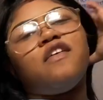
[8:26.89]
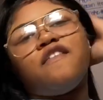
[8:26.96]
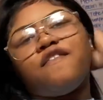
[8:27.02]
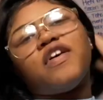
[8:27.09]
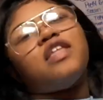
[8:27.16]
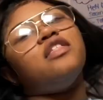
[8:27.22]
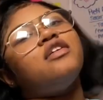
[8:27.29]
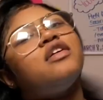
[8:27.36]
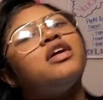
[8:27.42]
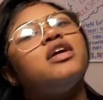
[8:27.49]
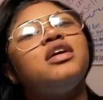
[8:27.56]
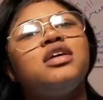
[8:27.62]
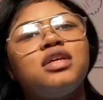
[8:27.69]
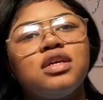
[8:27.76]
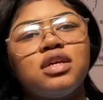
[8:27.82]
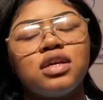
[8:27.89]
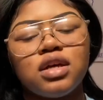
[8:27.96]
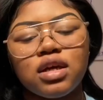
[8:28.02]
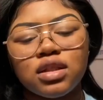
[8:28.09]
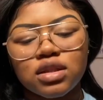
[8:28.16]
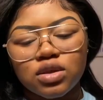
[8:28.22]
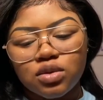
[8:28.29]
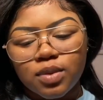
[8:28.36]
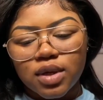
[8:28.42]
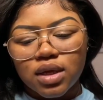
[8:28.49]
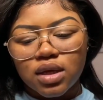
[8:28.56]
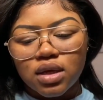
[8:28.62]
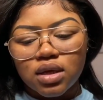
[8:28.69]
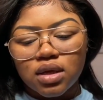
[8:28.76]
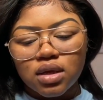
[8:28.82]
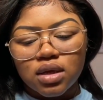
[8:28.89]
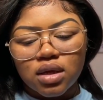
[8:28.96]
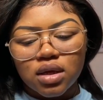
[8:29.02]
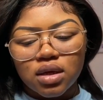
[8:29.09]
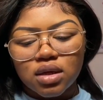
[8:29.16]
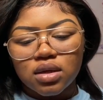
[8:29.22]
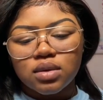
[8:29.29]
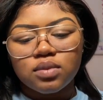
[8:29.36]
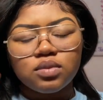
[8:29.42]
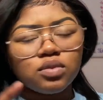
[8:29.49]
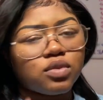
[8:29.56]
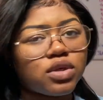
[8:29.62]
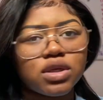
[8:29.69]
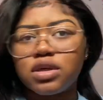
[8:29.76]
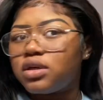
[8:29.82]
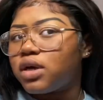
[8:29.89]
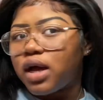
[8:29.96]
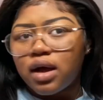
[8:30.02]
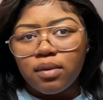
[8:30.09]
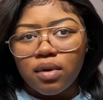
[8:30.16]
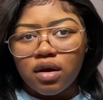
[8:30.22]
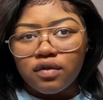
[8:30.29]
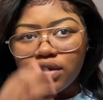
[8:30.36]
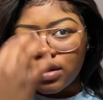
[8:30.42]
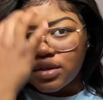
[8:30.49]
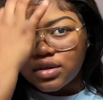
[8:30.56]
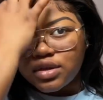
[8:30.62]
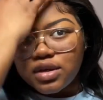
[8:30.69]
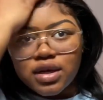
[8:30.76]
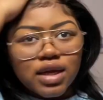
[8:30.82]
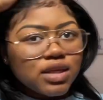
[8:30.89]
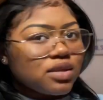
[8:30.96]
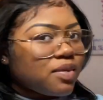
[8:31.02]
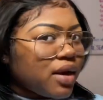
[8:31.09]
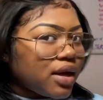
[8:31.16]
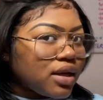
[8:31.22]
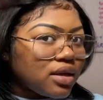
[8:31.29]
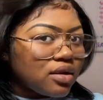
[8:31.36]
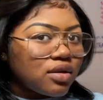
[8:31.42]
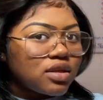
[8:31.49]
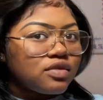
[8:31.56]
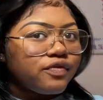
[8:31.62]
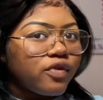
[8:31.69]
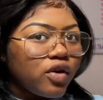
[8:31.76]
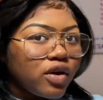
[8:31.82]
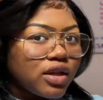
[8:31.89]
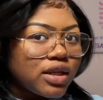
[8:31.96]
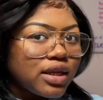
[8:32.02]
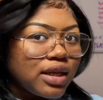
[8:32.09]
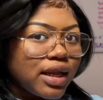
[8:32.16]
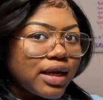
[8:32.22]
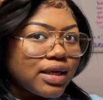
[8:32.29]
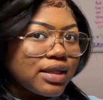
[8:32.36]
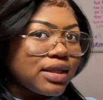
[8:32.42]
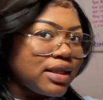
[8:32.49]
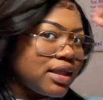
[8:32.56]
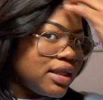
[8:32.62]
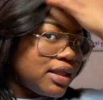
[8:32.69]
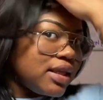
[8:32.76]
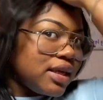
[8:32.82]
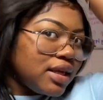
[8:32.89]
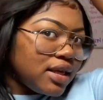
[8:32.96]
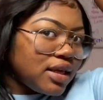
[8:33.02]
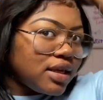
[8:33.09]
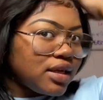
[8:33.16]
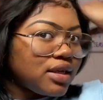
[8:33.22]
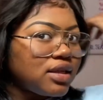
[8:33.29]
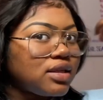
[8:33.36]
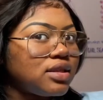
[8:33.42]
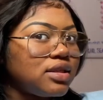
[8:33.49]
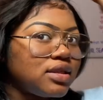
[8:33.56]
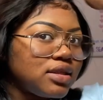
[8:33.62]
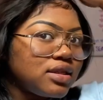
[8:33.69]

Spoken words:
Feather it a little bit with an eyebrow razor, and that's why, you know, it's falling like this.